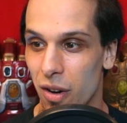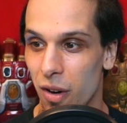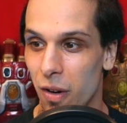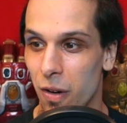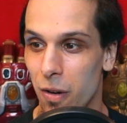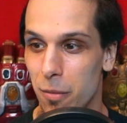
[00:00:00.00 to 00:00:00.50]

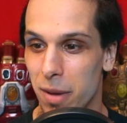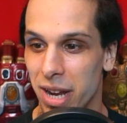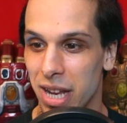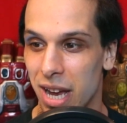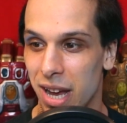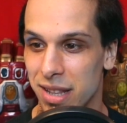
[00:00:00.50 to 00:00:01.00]
Oh my
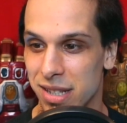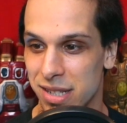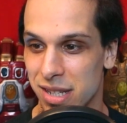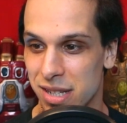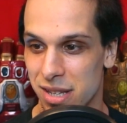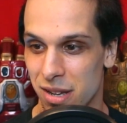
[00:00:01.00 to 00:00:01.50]
God,
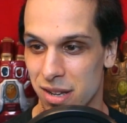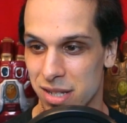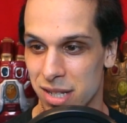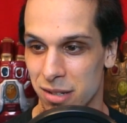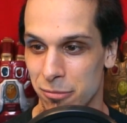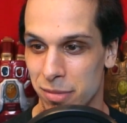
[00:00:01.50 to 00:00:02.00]
this is
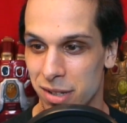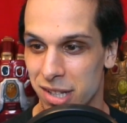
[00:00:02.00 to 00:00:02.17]
awesome.